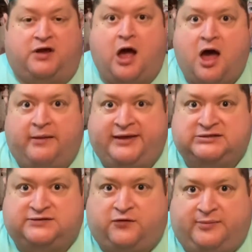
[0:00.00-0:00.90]

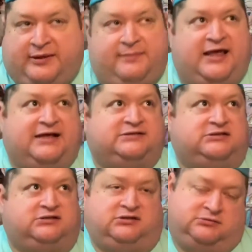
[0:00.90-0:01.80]
comments for me
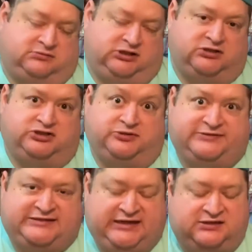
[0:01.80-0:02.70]
because YouTube
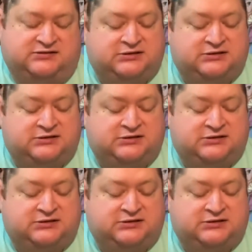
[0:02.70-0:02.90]
stinks.